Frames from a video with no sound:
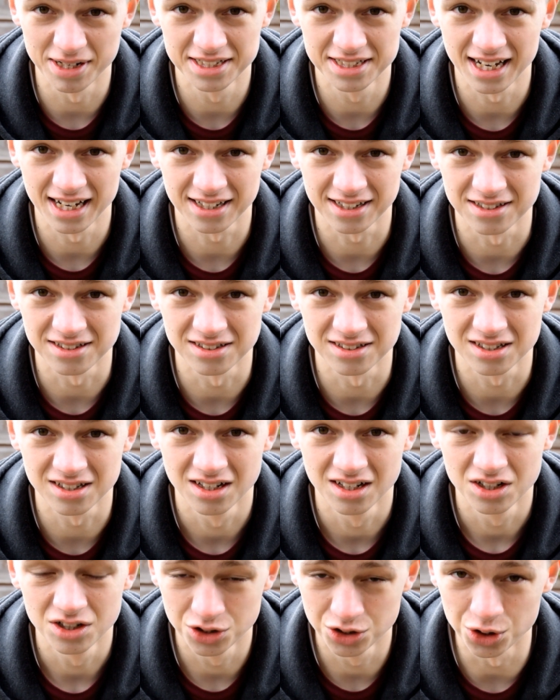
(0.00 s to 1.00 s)
seconds,
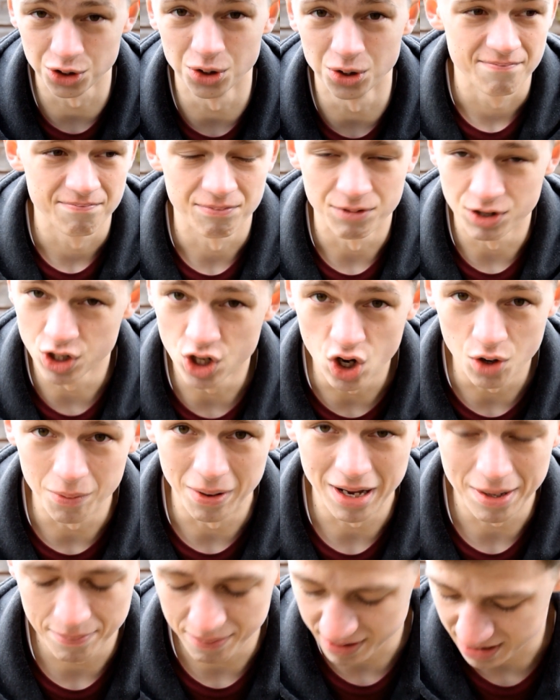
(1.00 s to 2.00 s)
so you know my
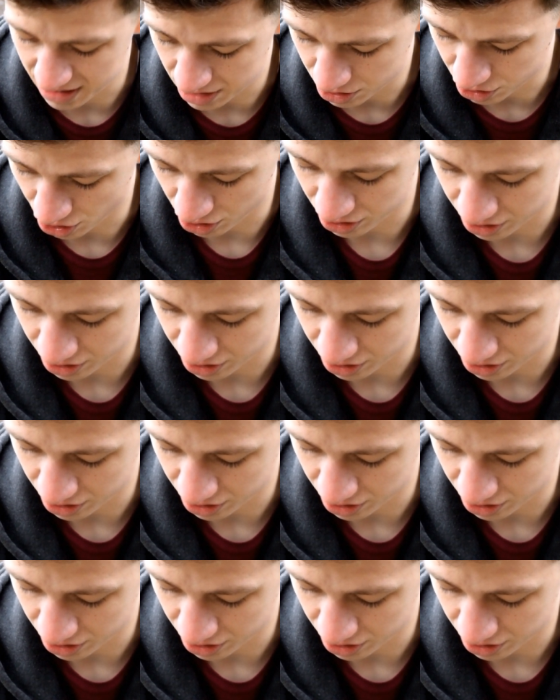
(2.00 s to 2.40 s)
opinions on